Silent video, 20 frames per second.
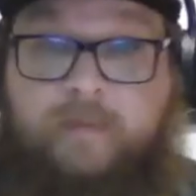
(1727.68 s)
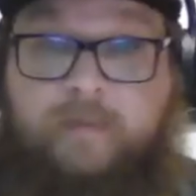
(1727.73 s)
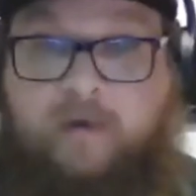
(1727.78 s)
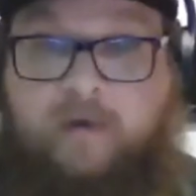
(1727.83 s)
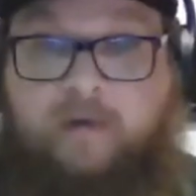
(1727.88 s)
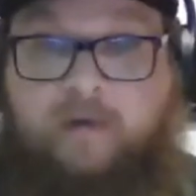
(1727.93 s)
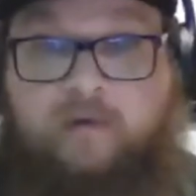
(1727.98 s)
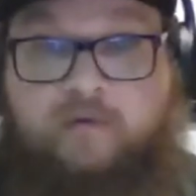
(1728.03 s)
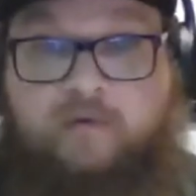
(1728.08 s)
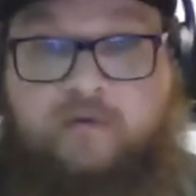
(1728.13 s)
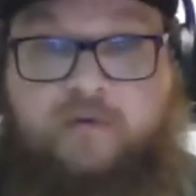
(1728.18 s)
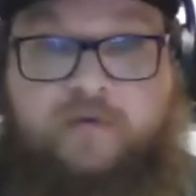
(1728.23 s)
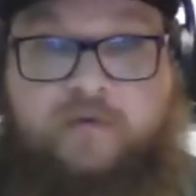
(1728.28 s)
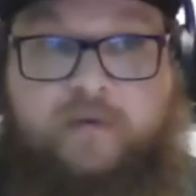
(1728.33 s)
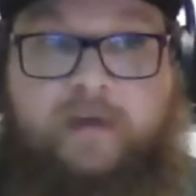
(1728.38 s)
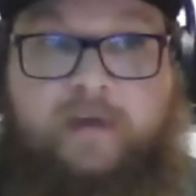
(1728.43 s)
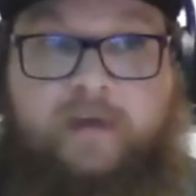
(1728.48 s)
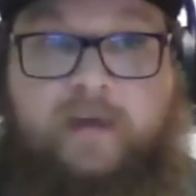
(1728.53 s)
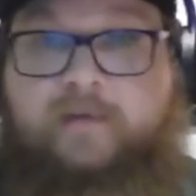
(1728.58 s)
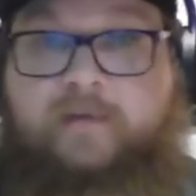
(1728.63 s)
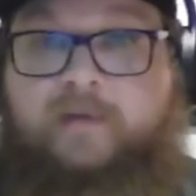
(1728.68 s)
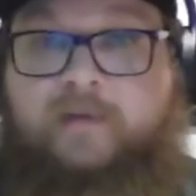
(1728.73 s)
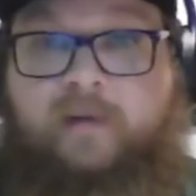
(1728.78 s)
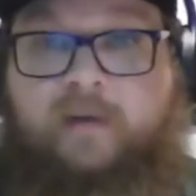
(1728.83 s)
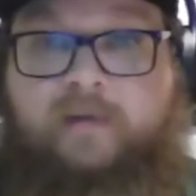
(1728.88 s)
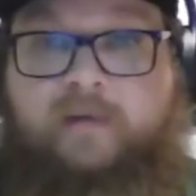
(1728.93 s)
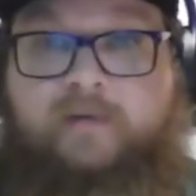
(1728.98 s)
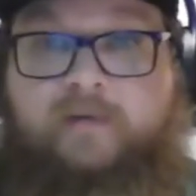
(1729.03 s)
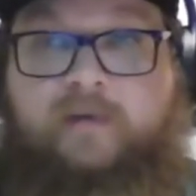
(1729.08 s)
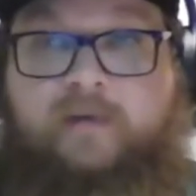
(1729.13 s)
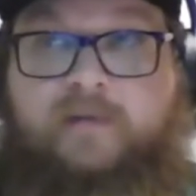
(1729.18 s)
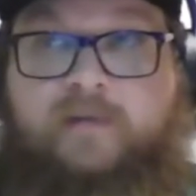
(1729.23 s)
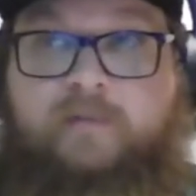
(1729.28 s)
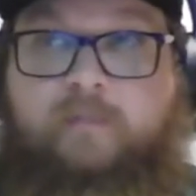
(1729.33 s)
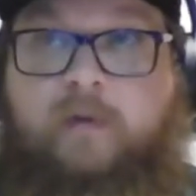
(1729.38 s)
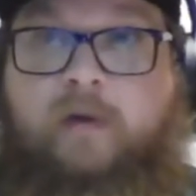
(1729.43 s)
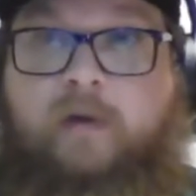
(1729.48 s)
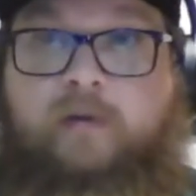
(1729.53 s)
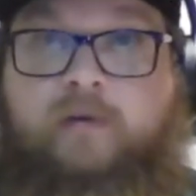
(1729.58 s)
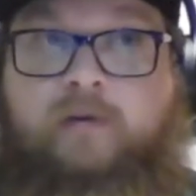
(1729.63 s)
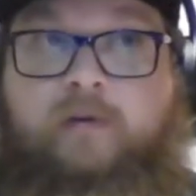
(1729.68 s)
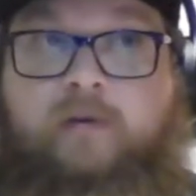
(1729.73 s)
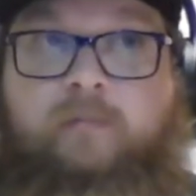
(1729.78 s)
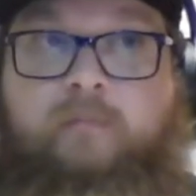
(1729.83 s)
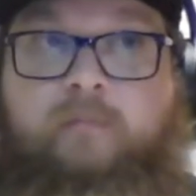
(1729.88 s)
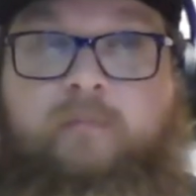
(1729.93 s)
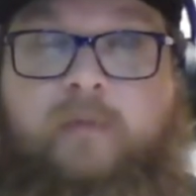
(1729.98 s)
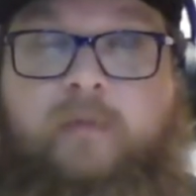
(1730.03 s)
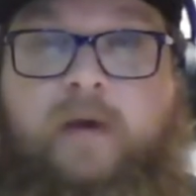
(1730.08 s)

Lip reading: it being a larger city, has a smaller